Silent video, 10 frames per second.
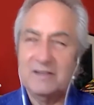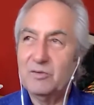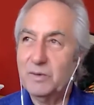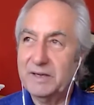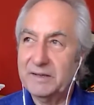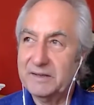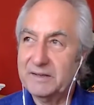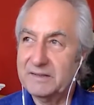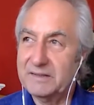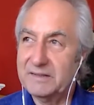
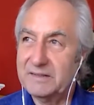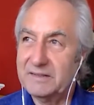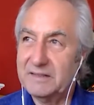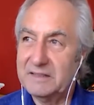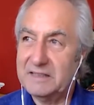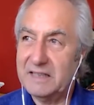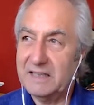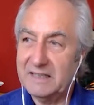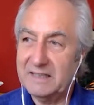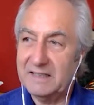where there's
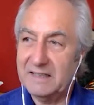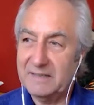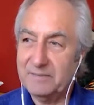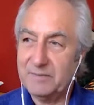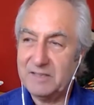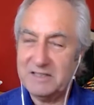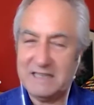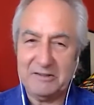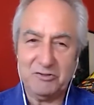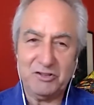a
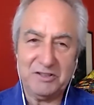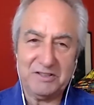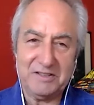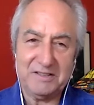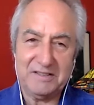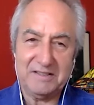contentious